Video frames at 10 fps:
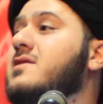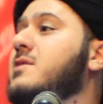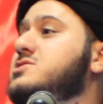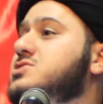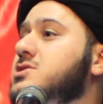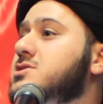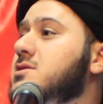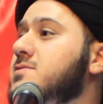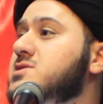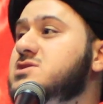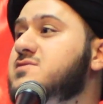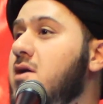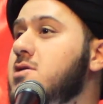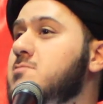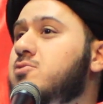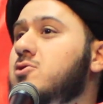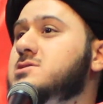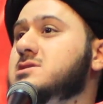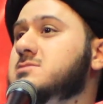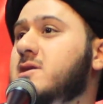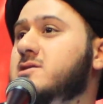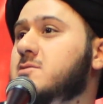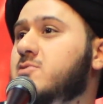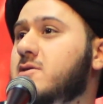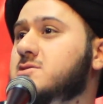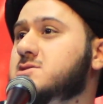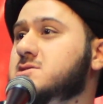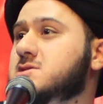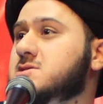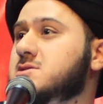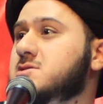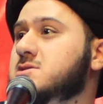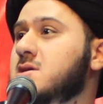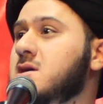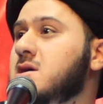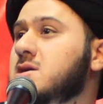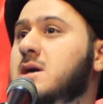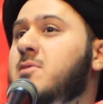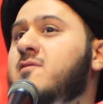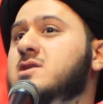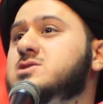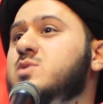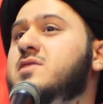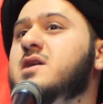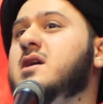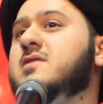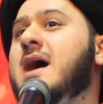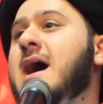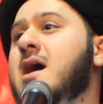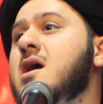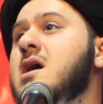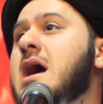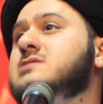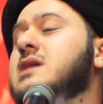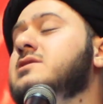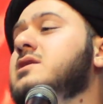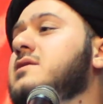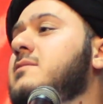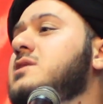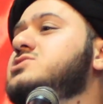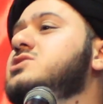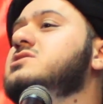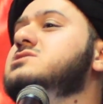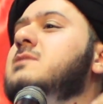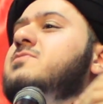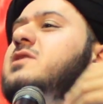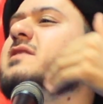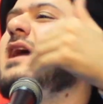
the masjid. This is very important, my dear brothers and sisters. Some of us, we think that attending the masjid is something